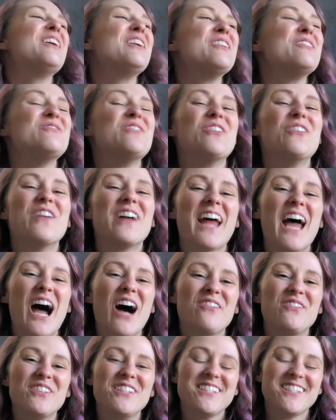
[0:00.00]
But what
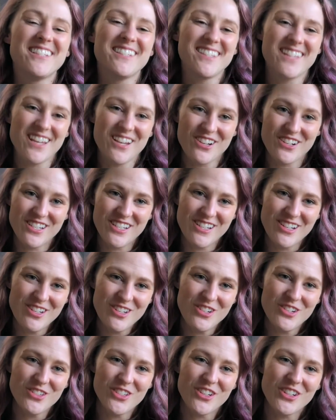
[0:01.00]
happens is that your
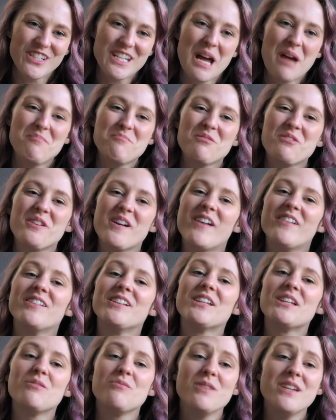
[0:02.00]
tissues are
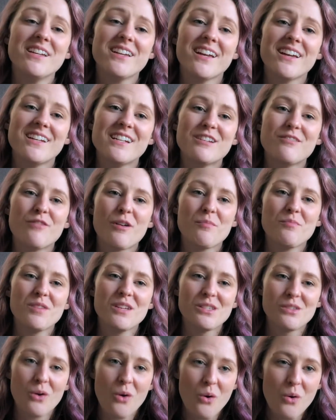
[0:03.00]
temporarily weakened from
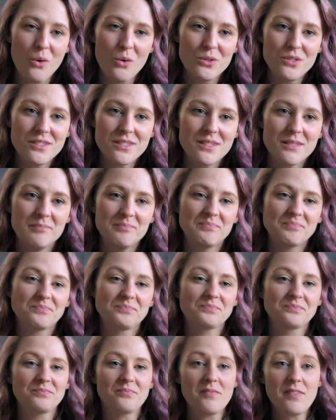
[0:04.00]
these holds.
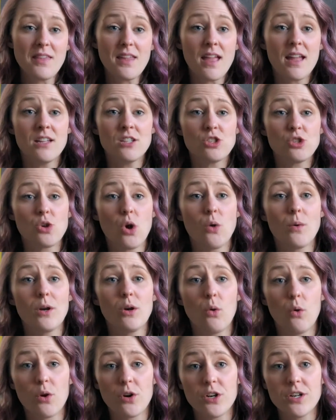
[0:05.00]
And so in
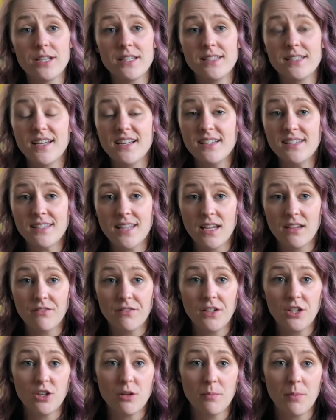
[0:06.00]
order to stay safe
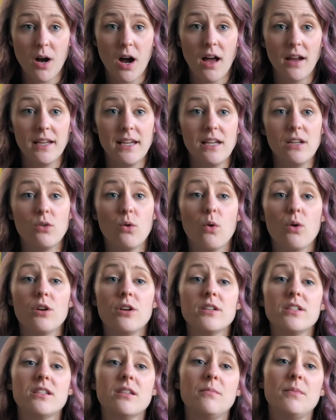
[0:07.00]
in your body, in
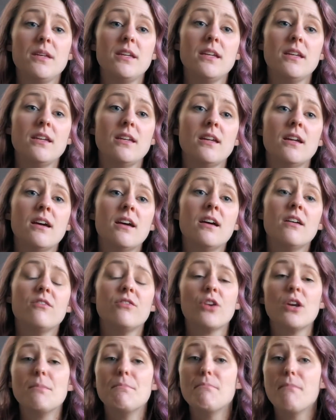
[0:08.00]
order to be
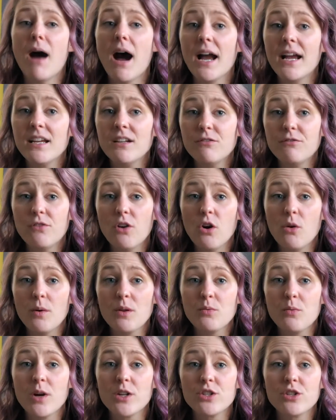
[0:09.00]
very mindful
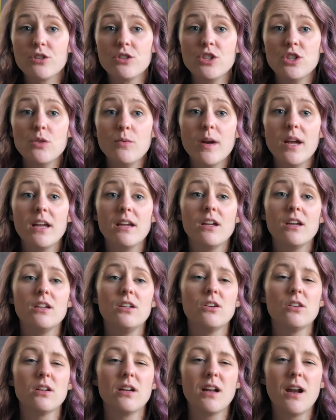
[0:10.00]
with what you're doing,
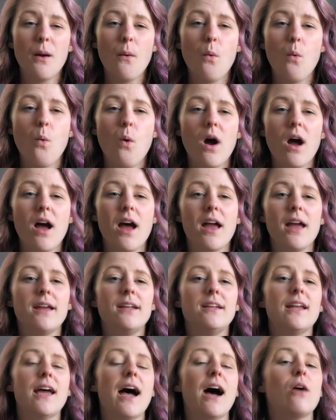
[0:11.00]
you're gonna
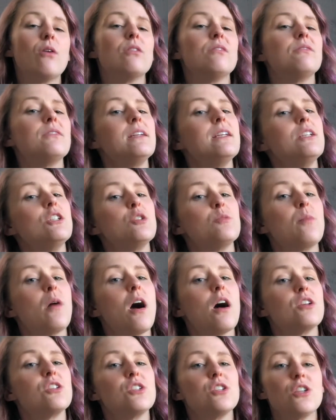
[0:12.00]
wind out of each
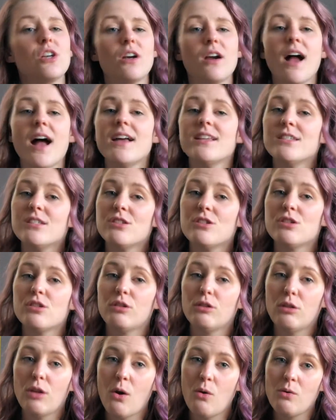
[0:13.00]
posture as
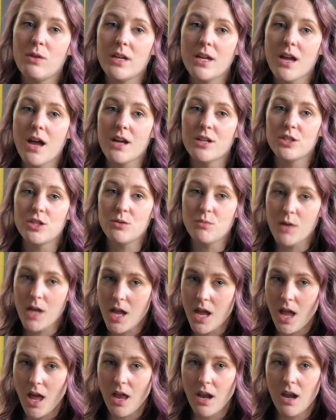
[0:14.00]
slowly as you
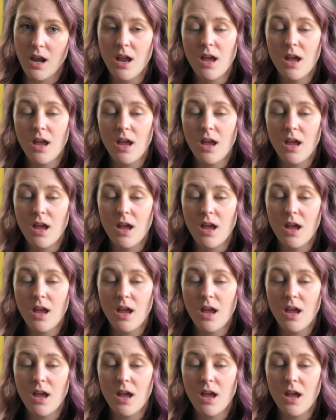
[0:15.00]
can.